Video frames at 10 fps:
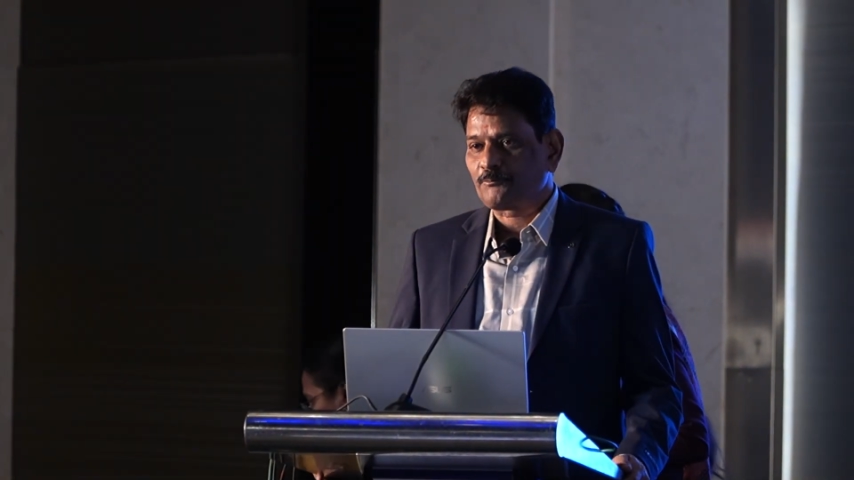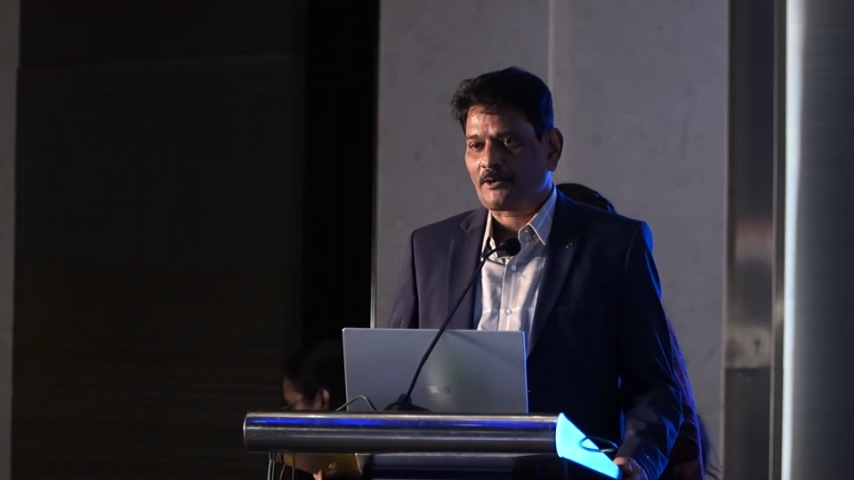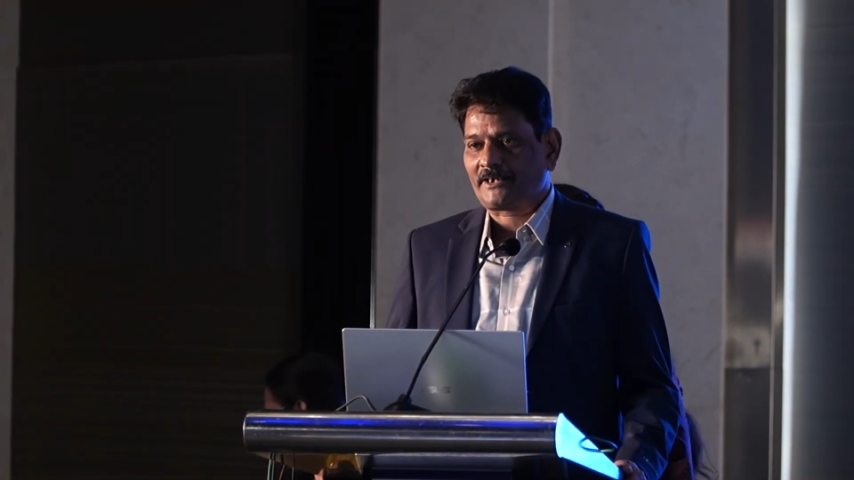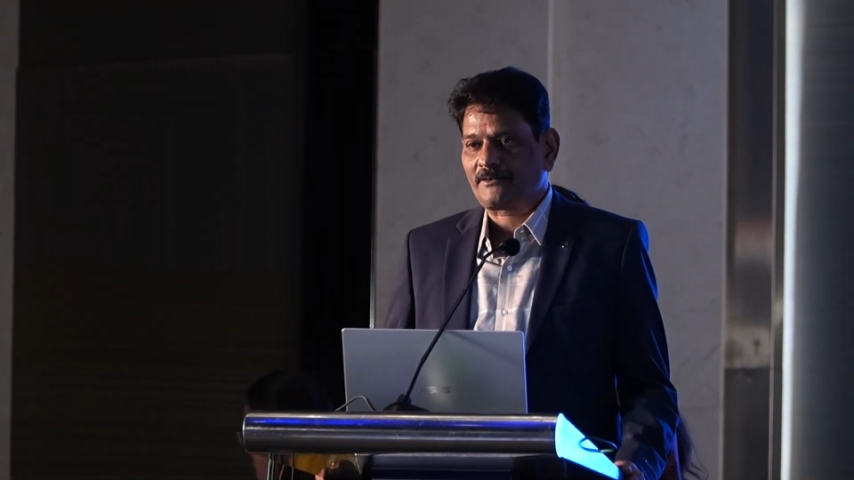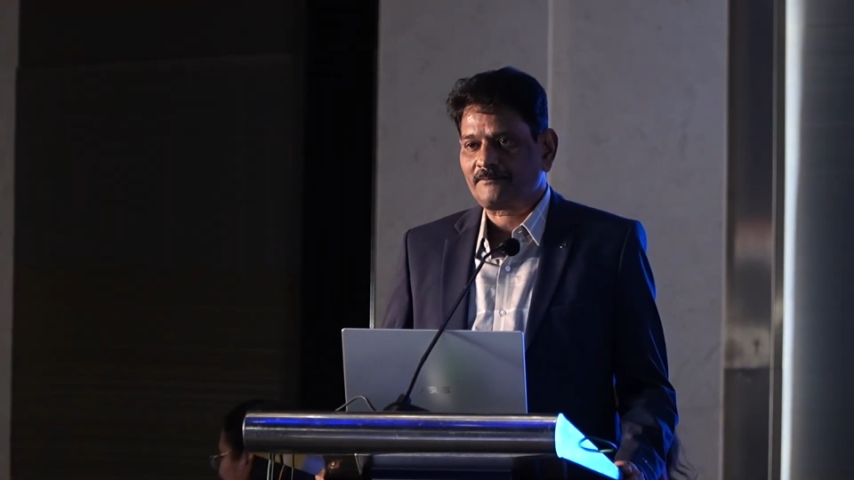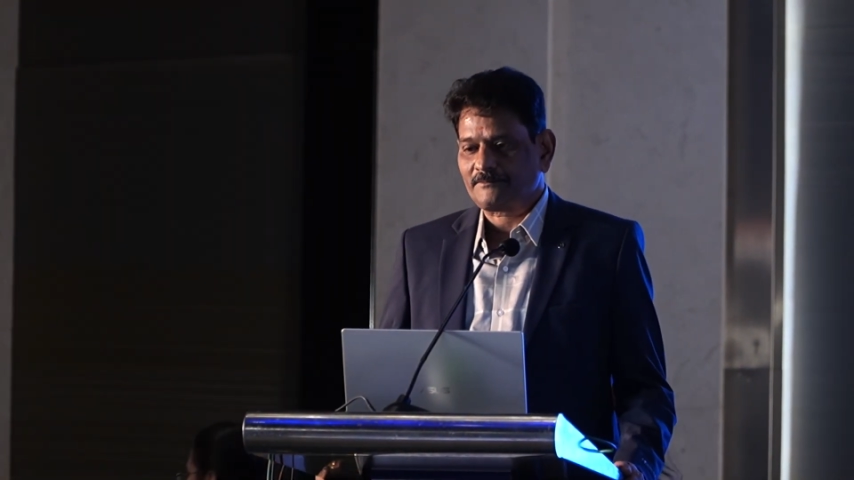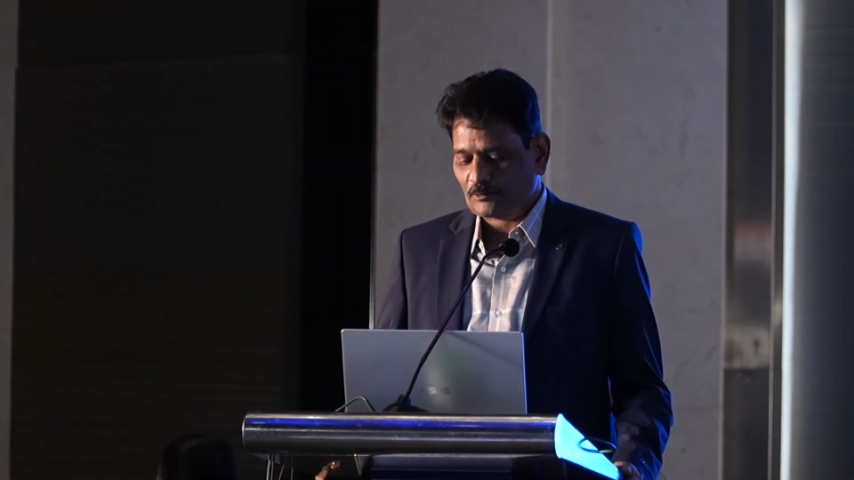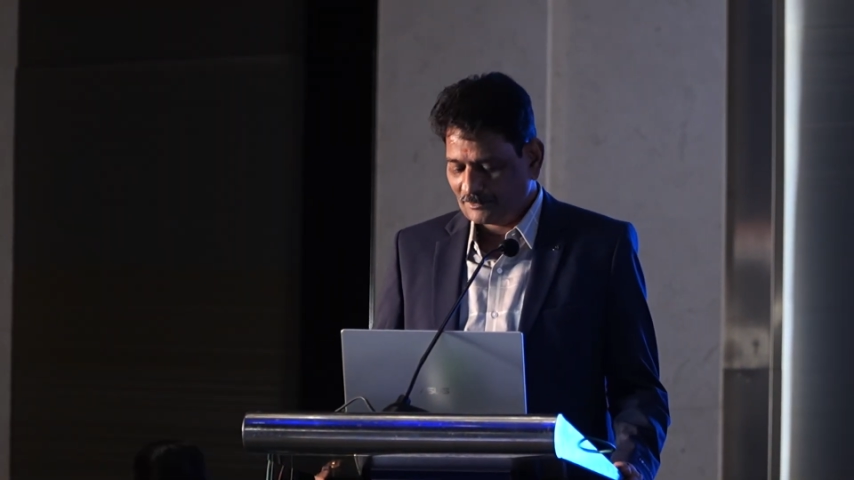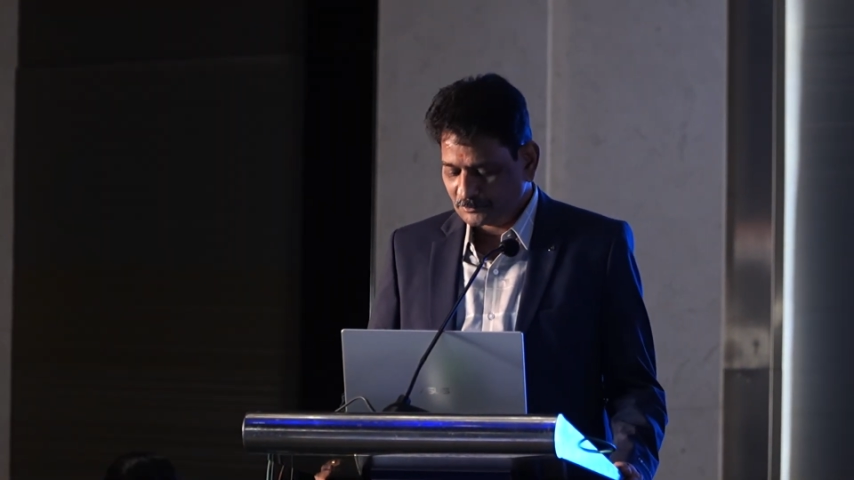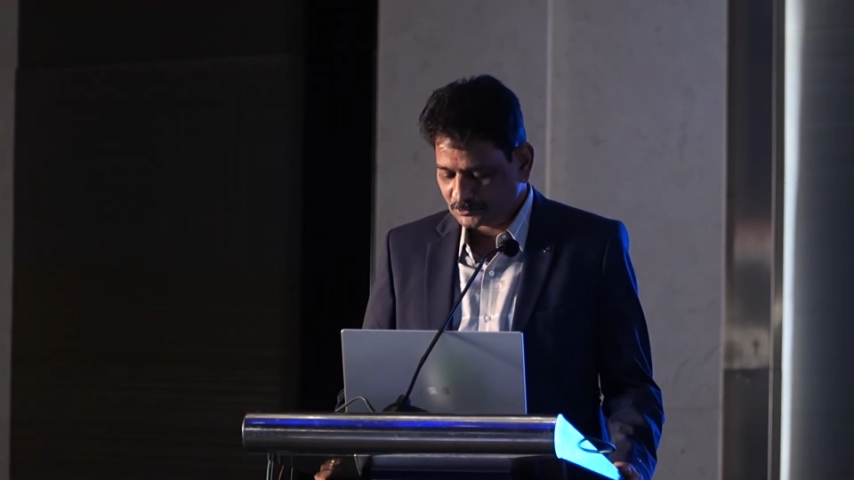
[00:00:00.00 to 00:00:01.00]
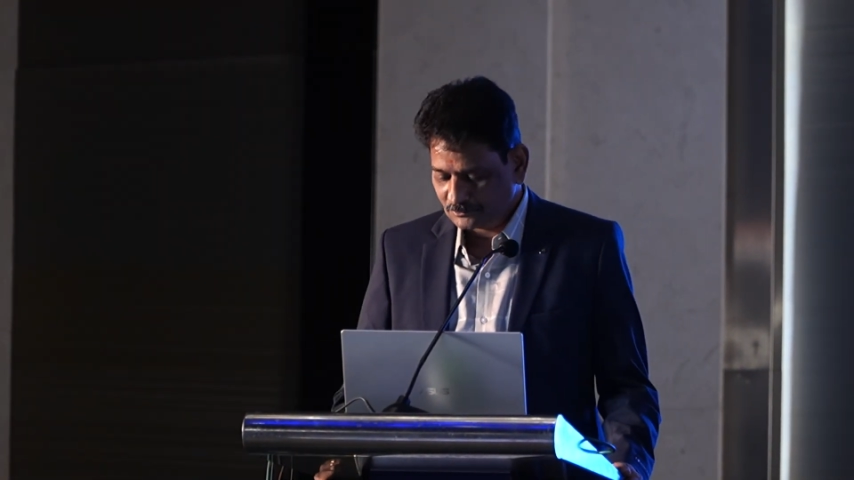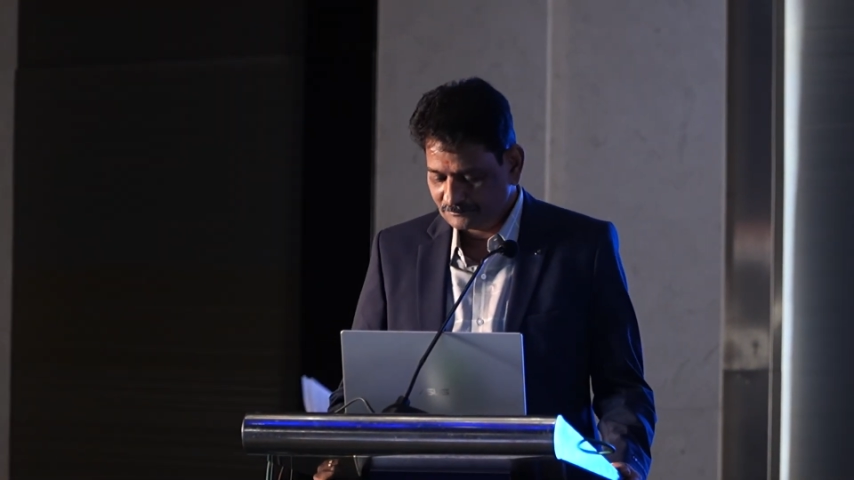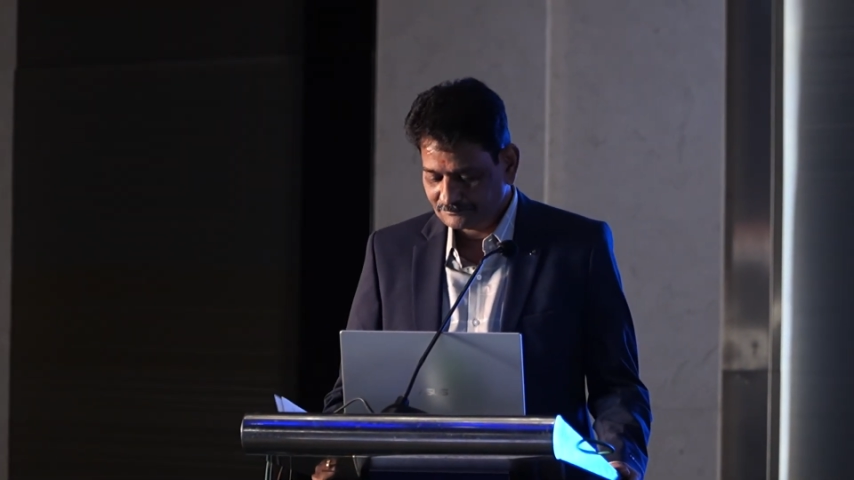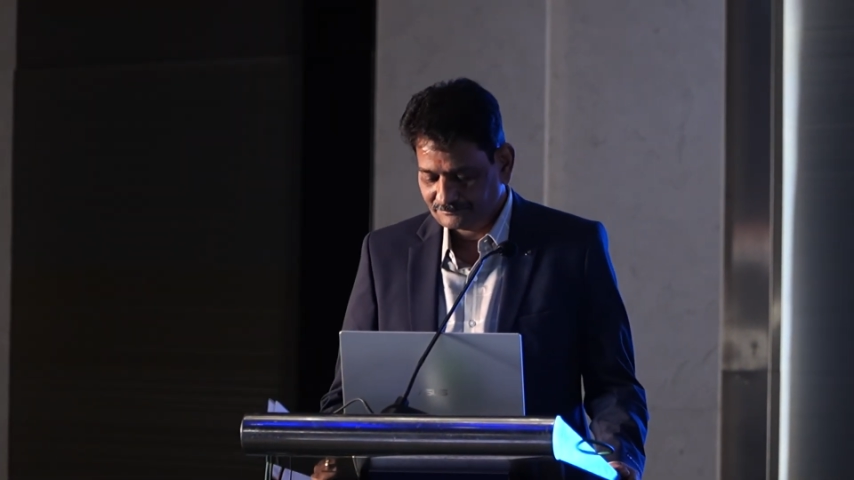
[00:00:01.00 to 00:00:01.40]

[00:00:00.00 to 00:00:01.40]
morning, Coimbatore.